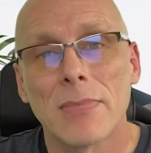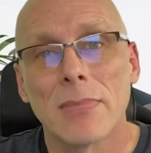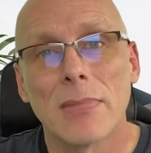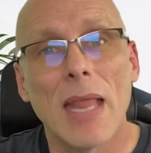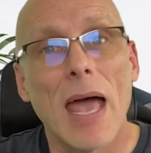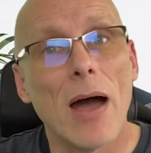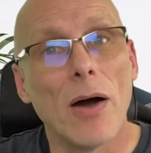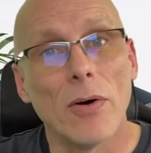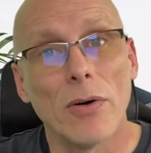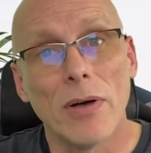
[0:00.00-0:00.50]

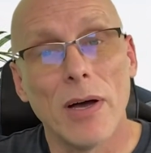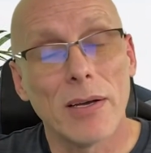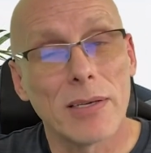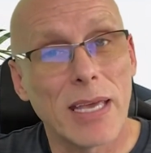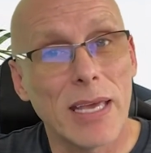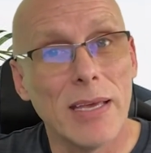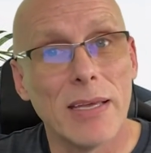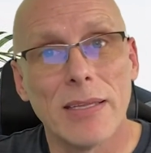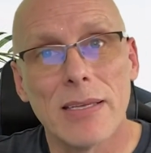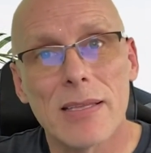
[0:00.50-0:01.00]
Now,
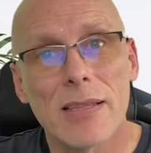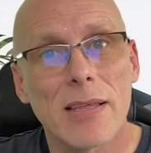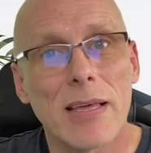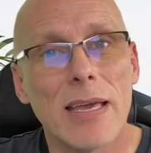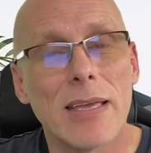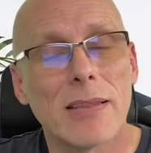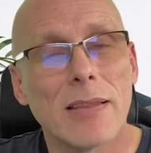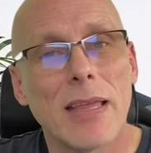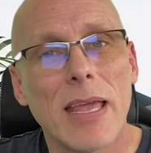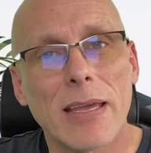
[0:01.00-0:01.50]
again,
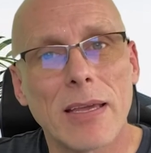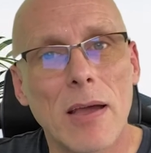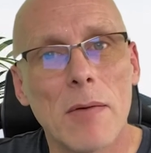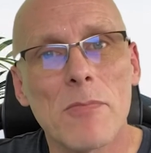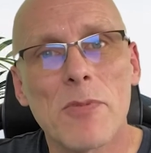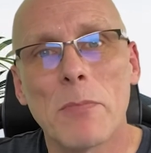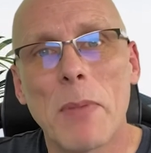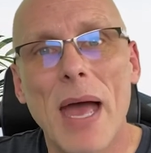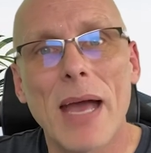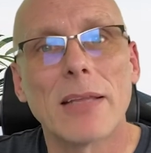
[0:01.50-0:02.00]
it
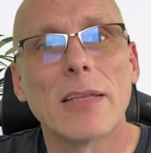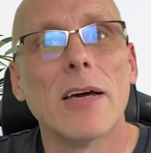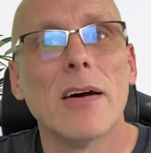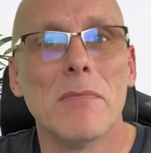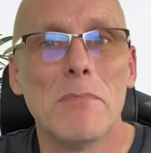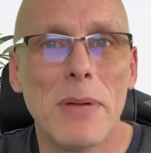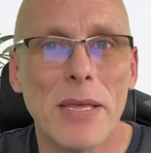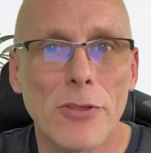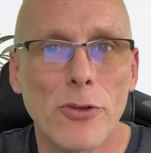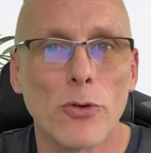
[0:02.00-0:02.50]
comes back to
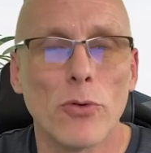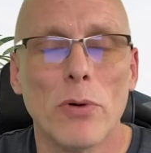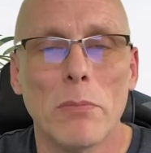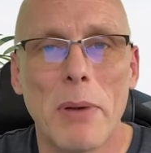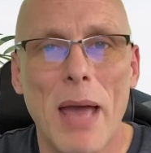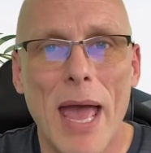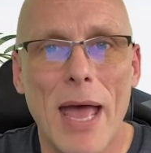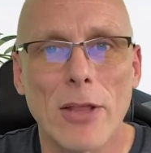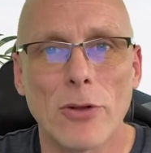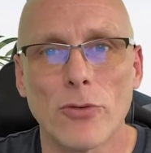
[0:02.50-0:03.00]
habitual
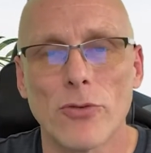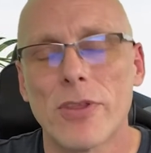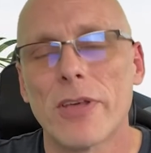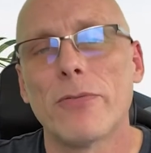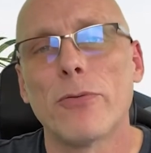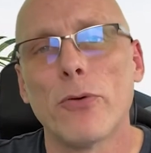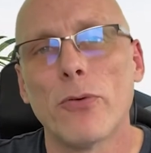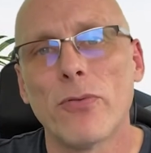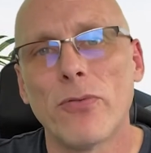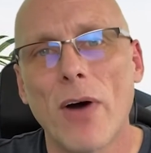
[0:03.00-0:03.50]
patterns.
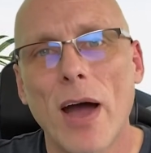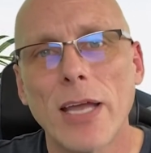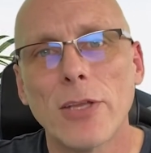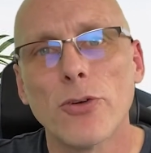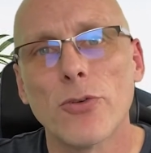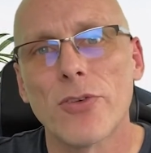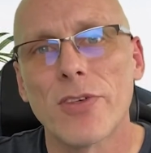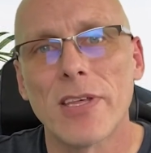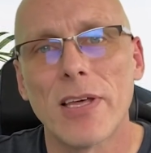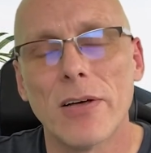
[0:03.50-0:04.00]
If you find
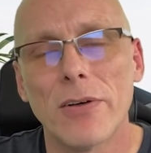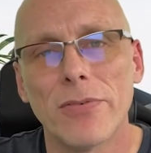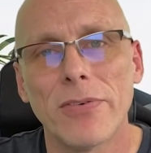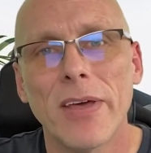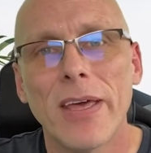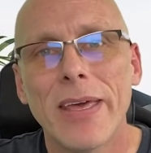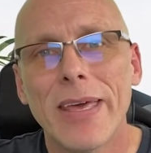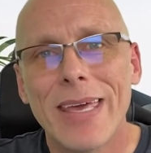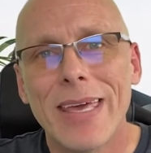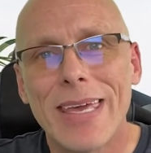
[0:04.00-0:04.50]
yourself
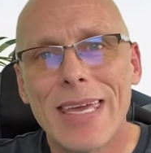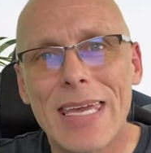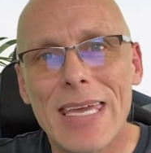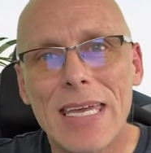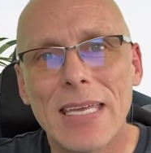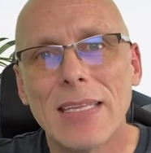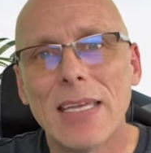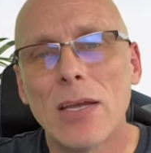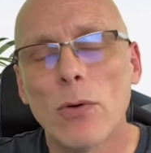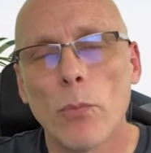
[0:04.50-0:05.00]

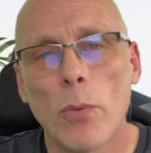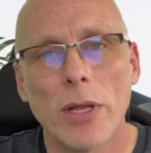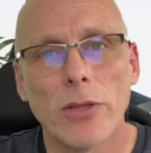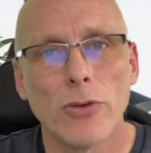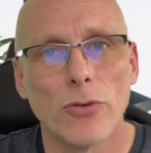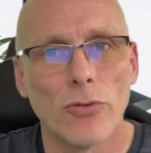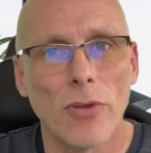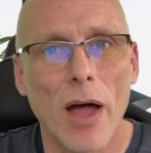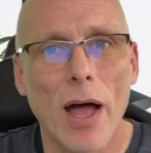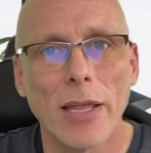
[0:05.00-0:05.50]
eating when
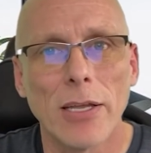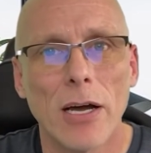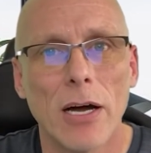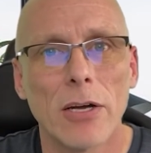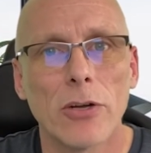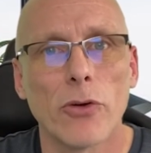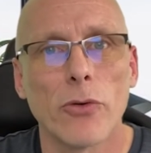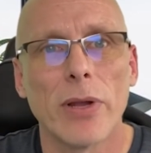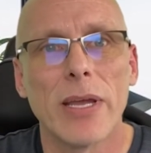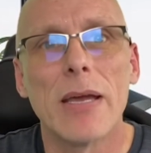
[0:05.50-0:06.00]
you're not
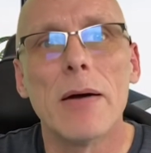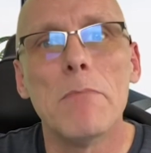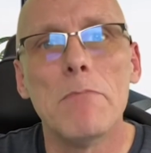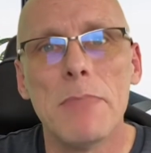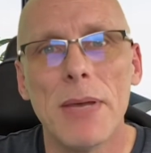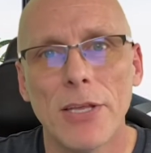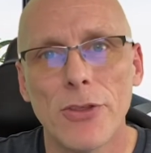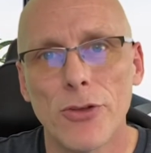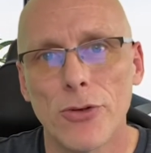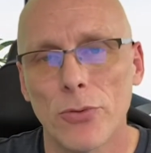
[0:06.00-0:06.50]
hungry
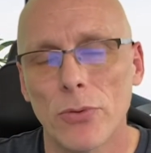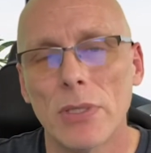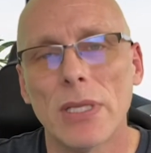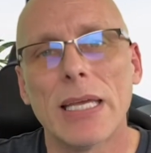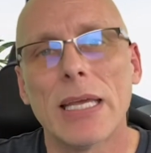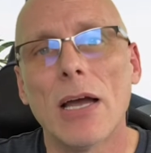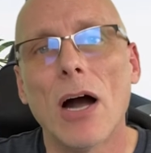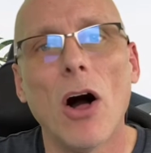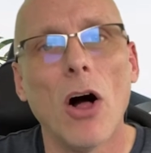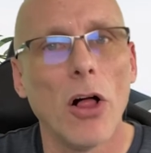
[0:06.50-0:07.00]

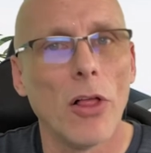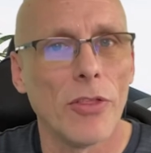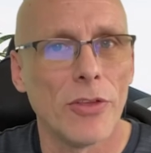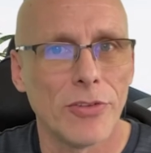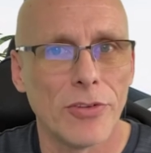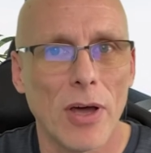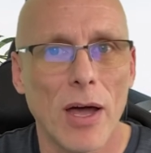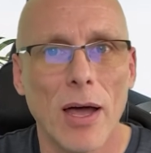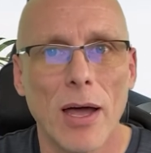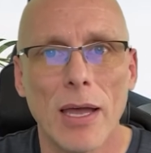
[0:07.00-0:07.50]
habitually all the
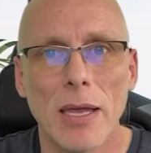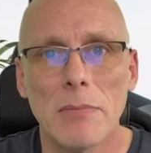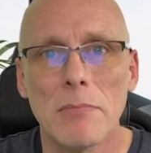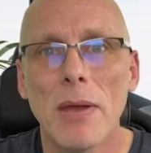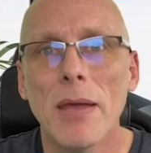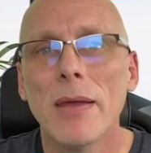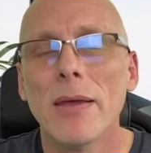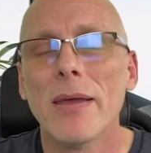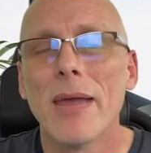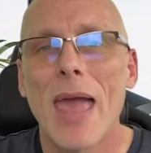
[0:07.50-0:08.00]
time,
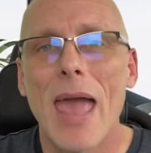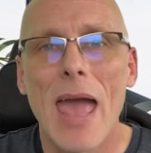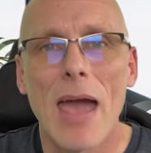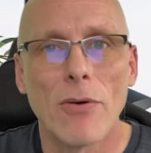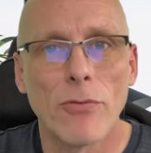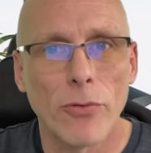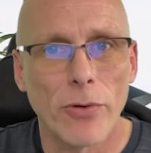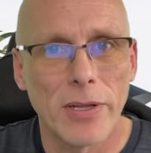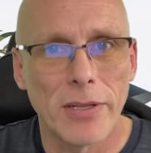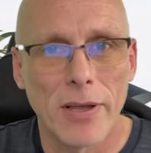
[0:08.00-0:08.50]

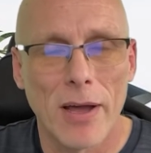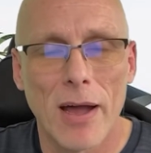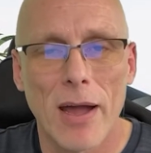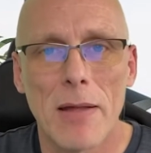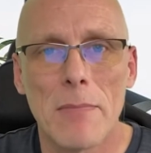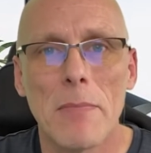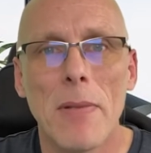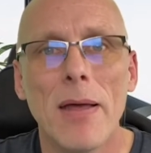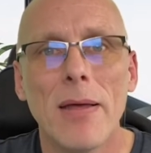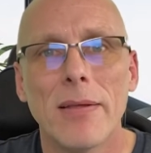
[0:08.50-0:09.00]
every
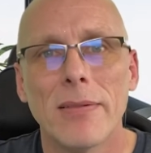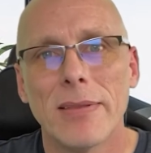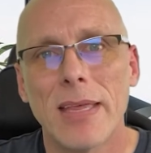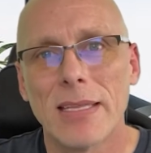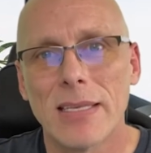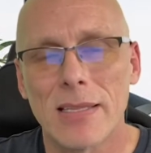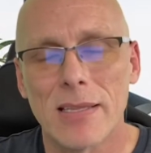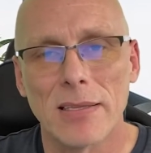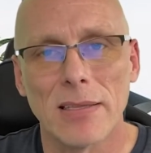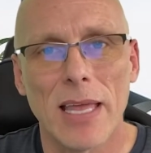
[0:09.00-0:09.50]
time that
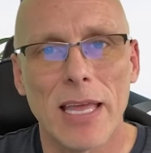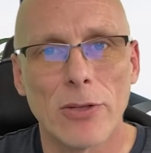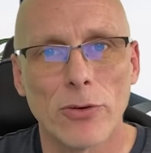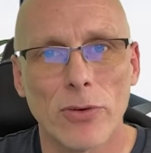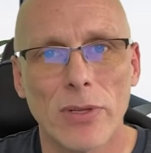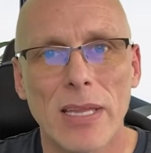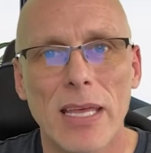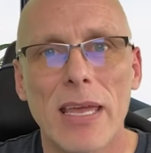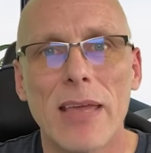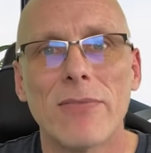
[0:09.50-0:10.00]
it's later
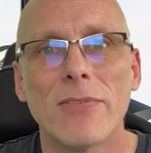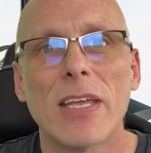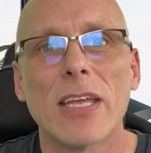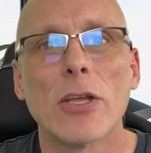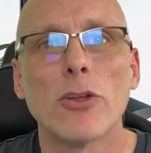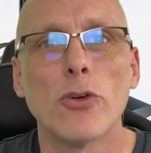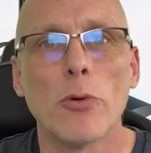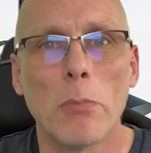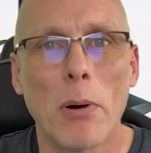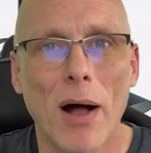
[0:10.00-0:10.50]
in the evening
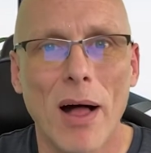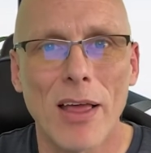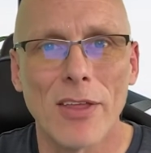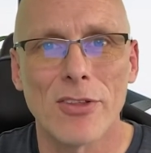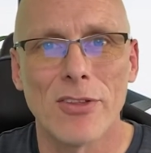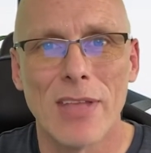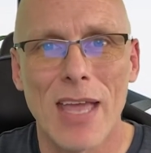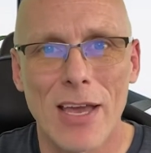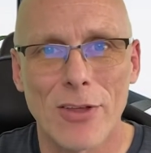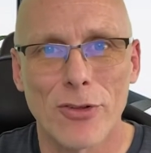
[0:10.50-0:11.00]
and you pause
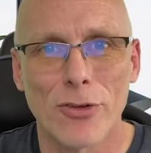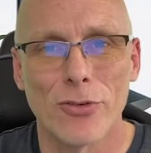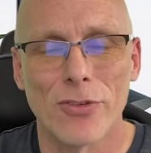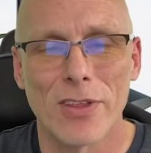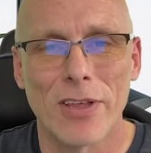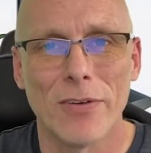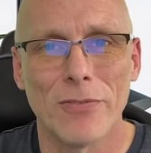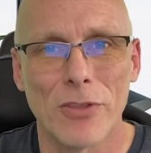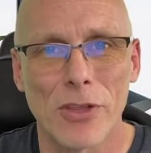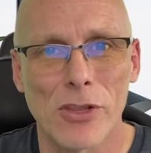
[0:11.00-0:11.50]
and ask
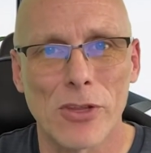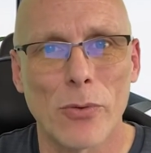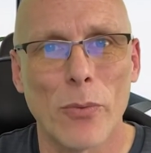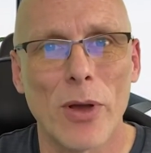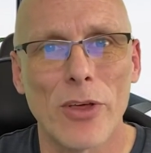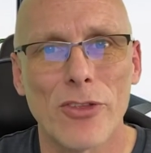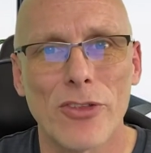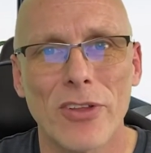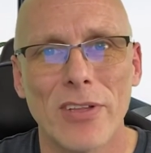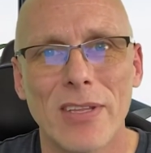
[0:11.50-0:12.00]
yourself this
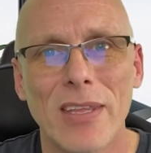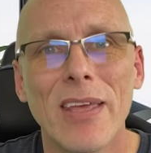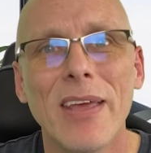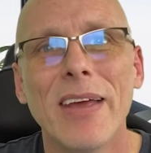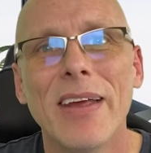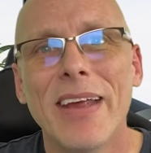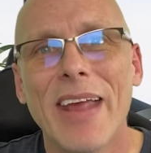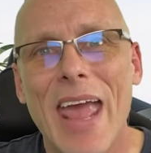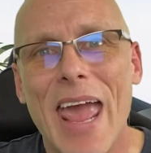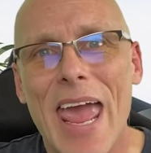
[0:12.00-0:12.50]
question
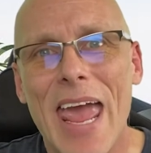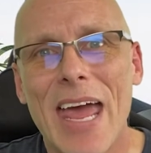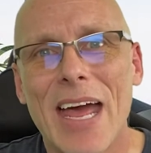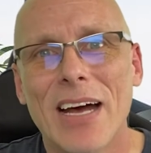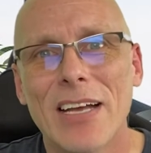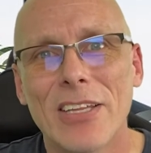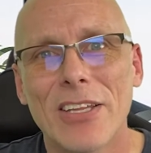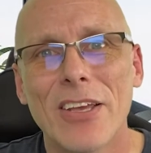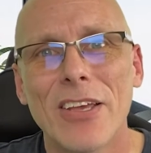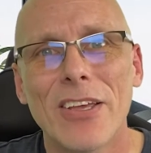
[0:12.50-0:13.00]

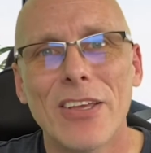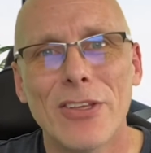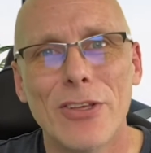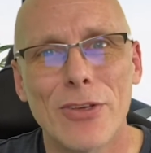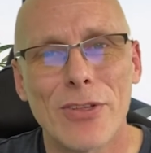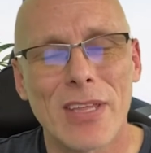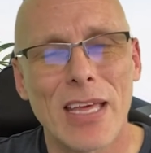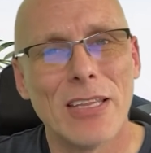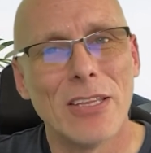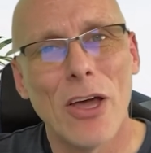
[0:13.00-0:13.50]
and you
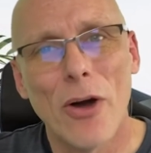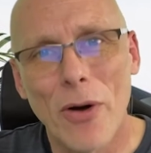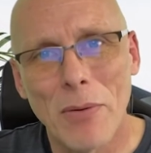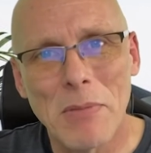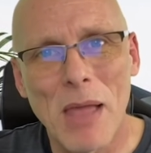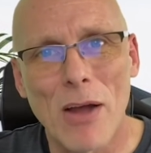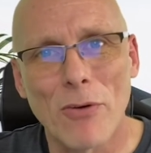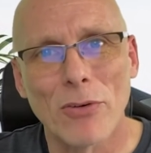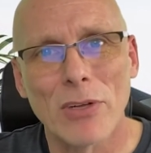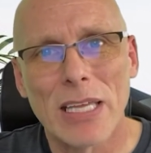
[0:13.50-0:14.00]
say, no, I'm
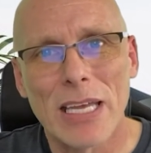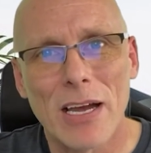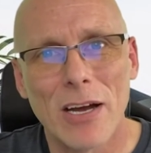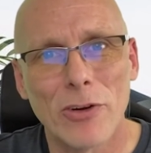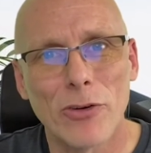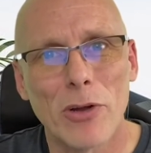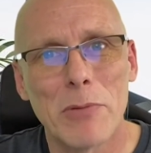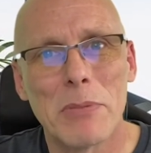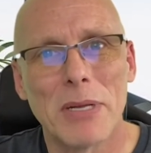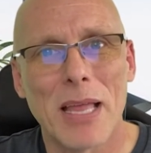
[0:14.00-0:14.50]
not really
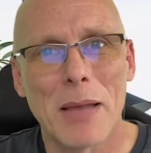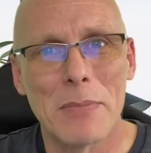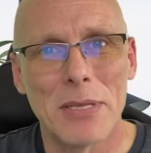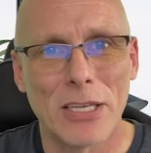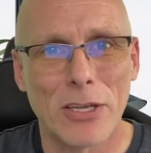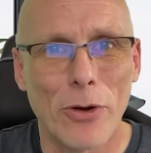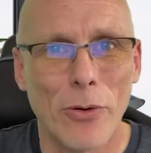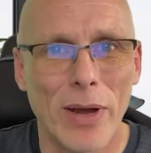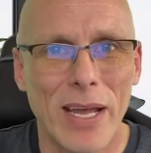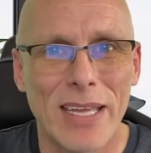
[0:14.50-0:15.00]
hungry, but I'm going
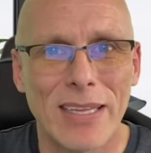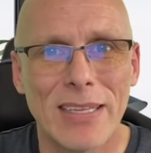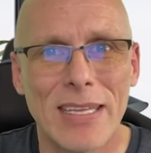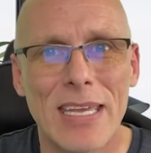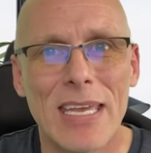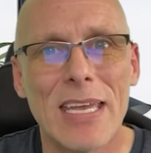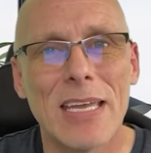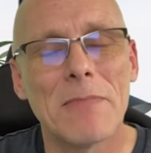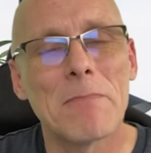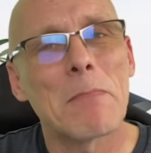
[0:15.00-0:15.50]
to go ahead and
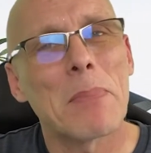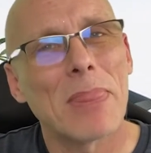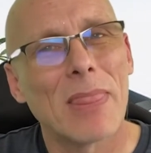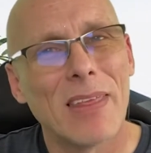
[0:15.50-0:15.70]
eat.